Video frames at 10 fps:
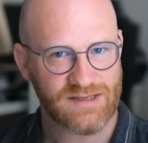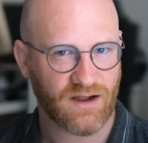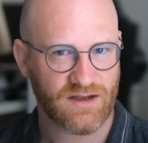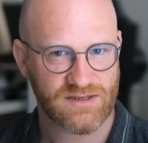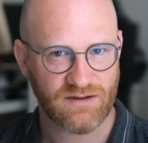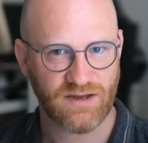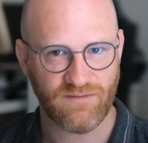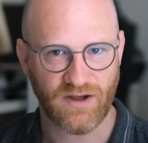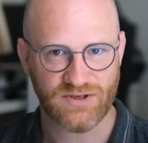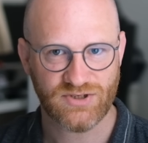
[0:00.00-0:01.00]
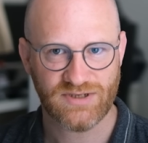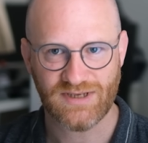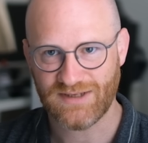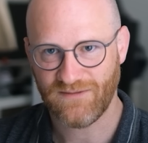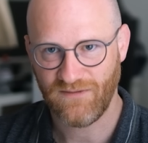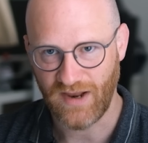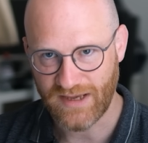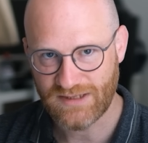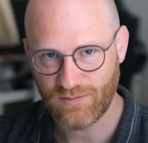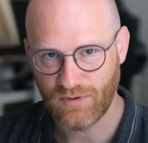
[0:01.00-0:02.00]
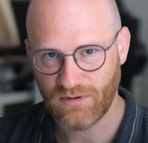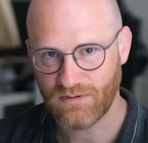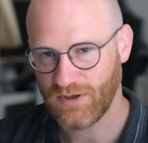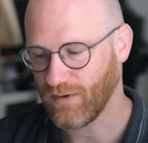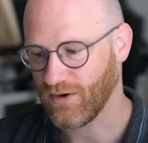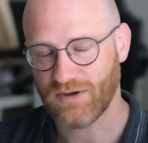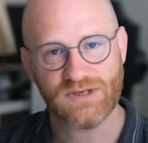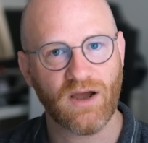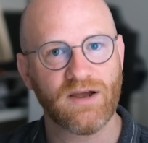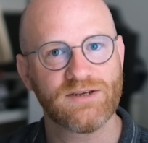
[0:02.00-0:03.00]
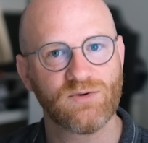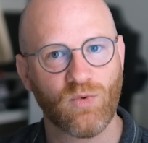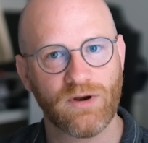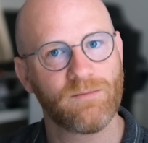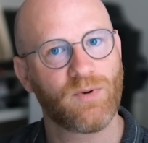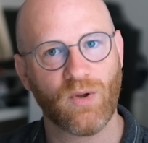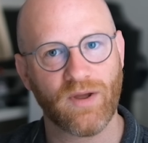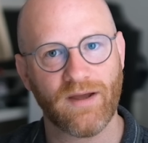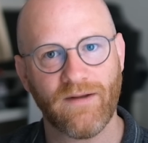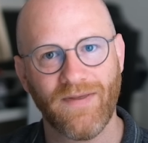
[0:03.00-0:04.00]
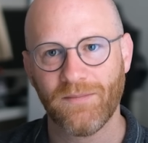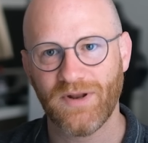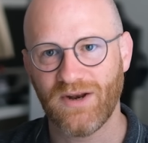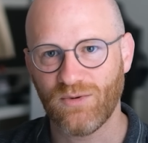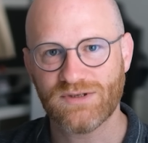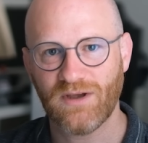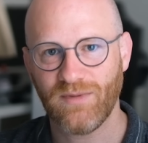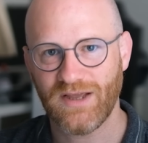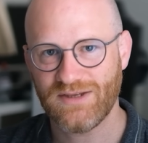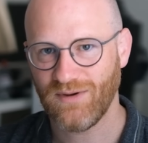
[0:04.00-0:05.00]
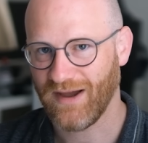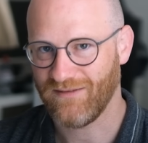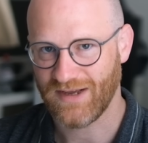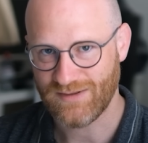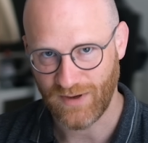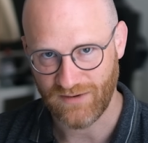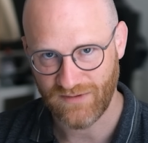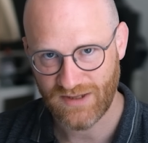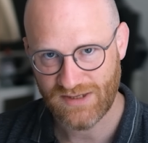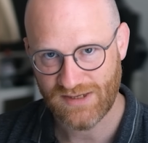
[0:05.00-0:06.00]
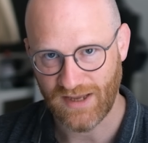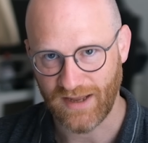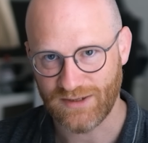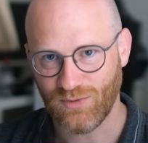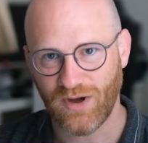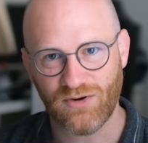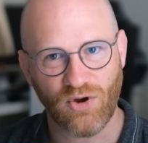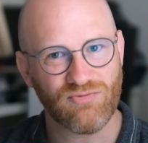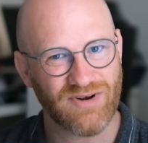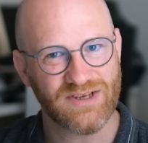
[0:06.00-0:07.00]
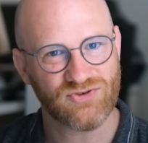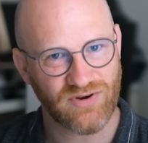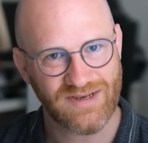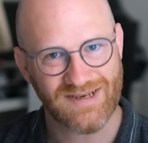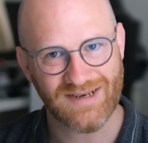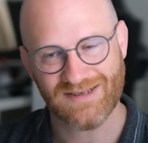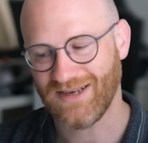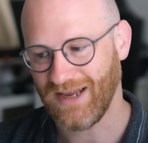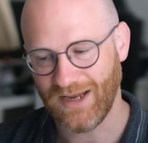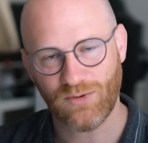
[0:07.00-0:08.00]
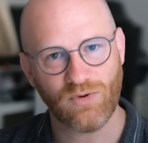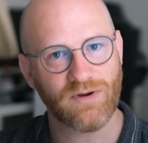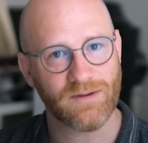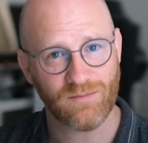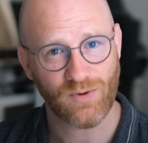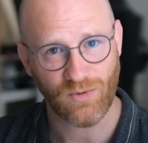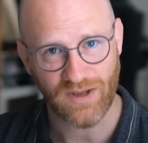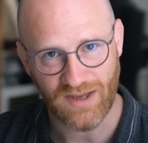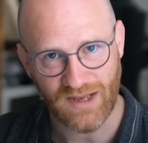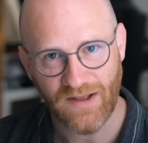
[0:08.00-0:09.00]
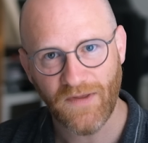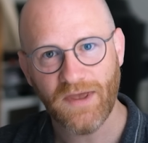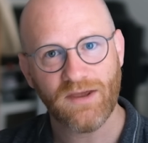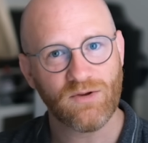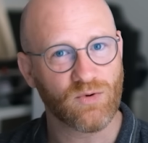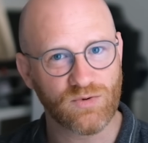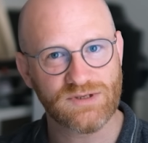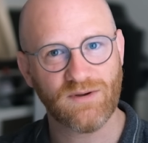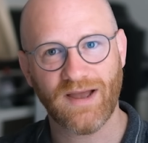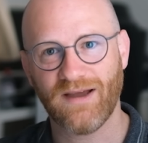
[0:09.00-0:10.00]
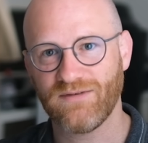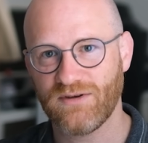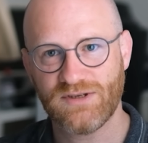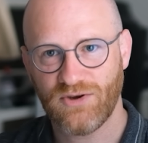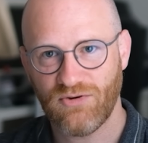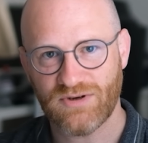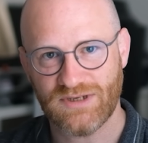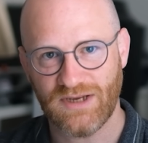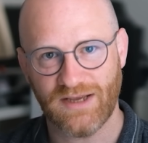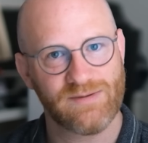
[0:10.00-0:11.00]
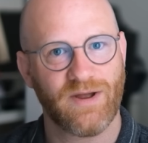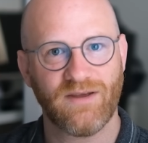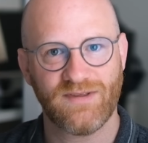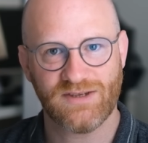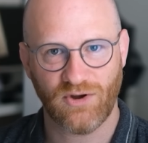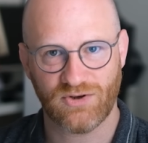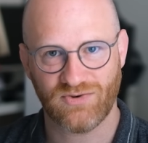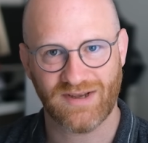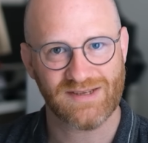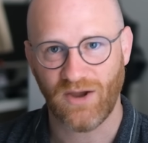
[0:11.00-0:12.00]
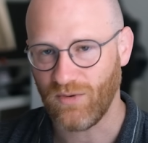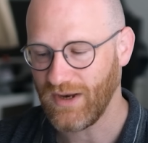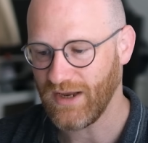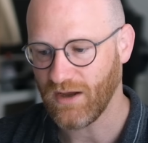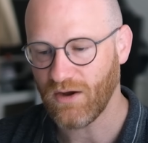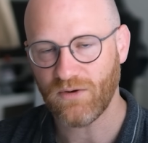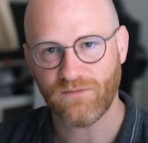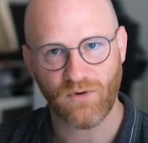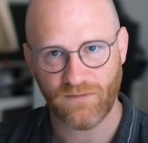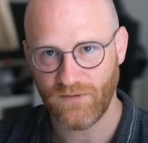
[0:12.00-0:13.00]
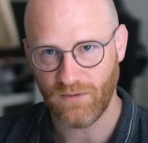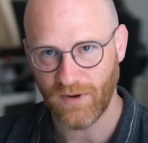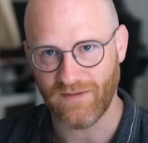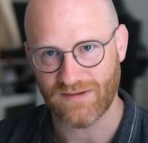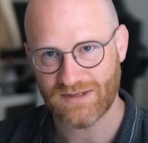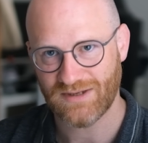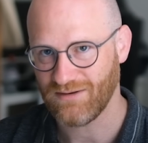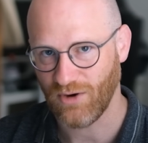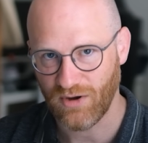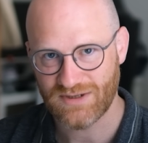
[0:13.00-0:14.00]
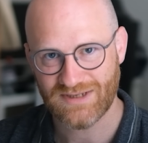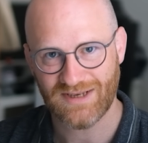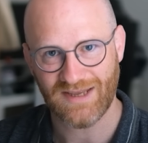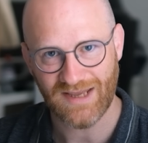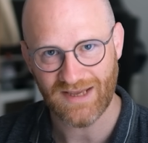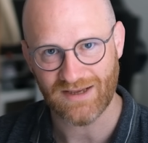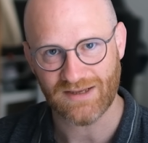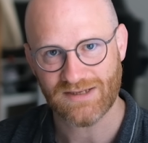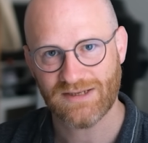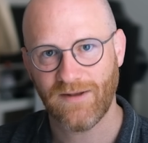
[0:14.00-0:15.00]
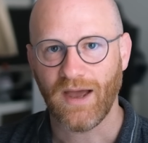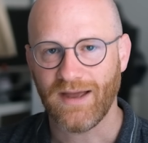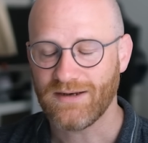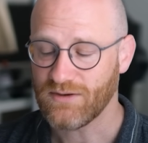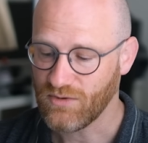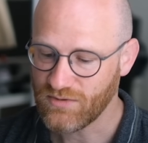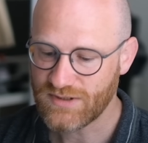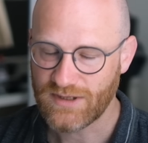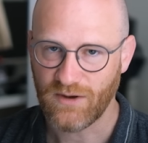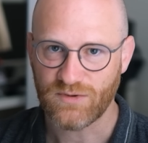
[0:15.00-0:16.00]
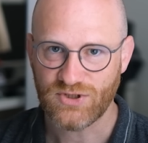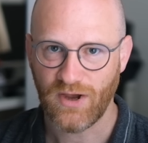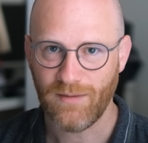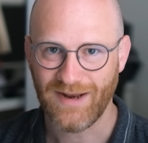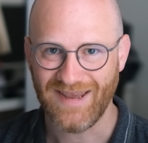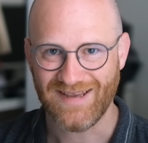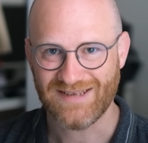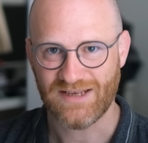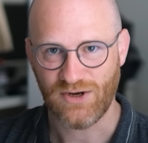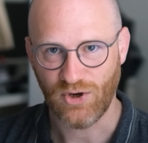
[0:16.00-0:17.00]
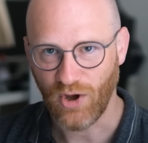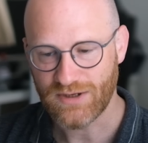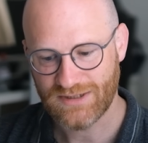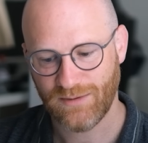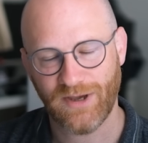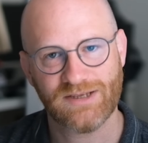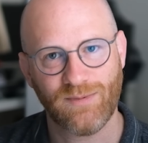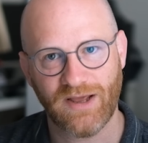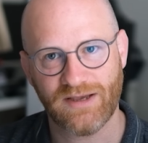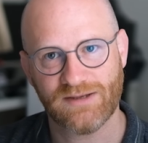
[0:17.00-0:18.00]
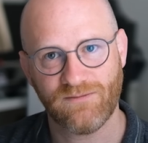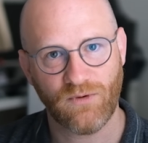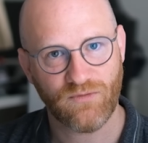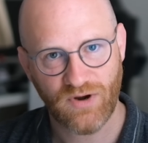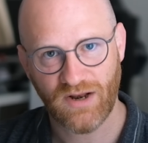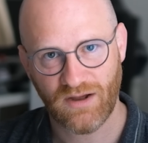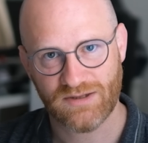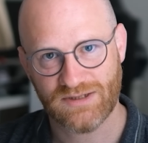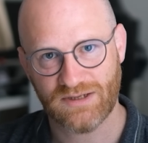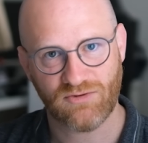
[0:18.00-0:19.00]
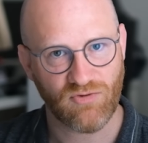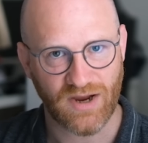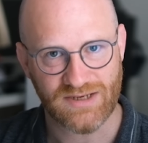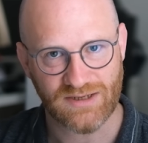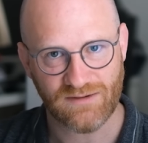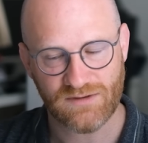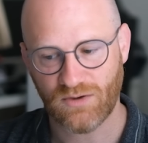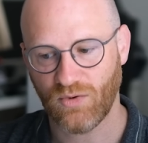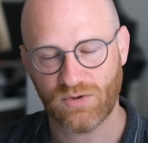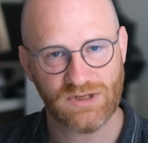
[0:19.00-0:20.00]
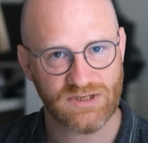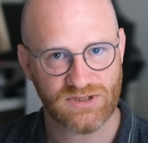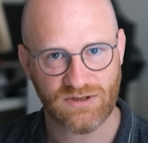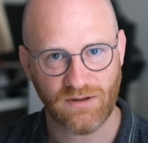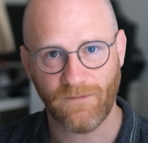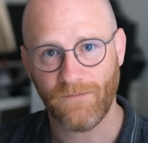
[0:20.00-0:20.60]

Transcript: there are certain advantages. It's flexible. You're not tied to one employer, but it also means you have less benefits and you are not really treated as an equal employee. You also have no security, as many of these contracts only go for a few months, not years. And also, Germany is not the best place for freelancers, creatives, or digital